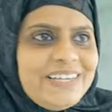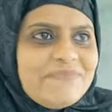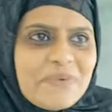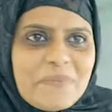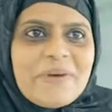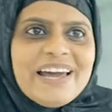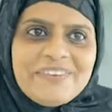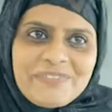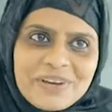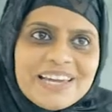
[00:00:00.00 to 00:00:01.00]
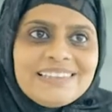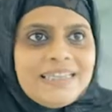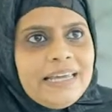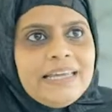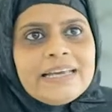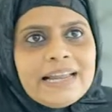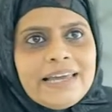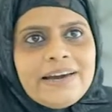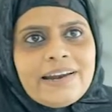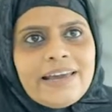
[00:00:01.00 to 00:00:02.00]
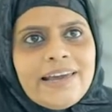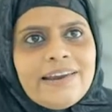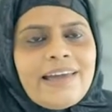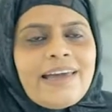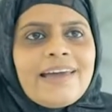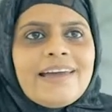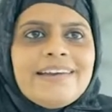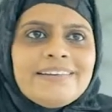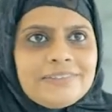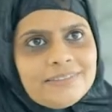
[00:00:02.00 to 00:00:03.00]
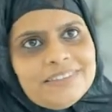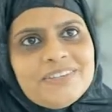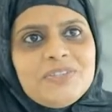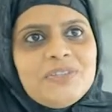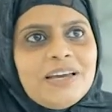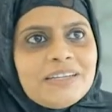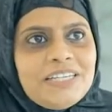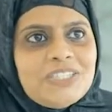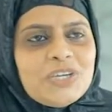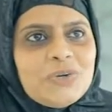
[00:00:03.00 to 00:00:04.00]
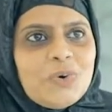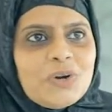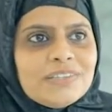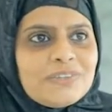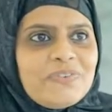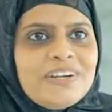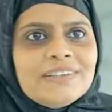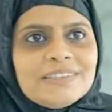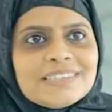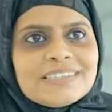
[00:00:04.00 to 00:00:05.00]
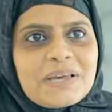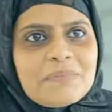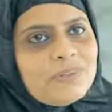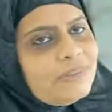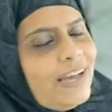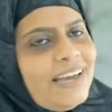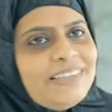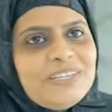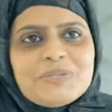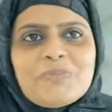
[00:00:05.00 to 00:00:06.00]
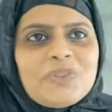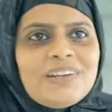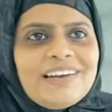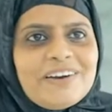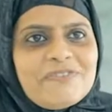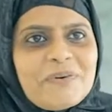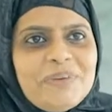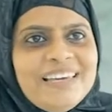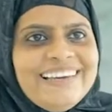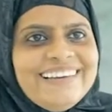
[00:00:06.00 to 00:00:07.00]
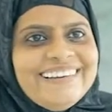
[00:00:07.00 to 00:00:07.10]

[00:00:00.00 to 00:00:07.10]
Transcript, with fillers: In Mumbai, if you get clean, clear air and uh, they are teaching you, okay, this is winter, this is summer. I think it's more than enough for me.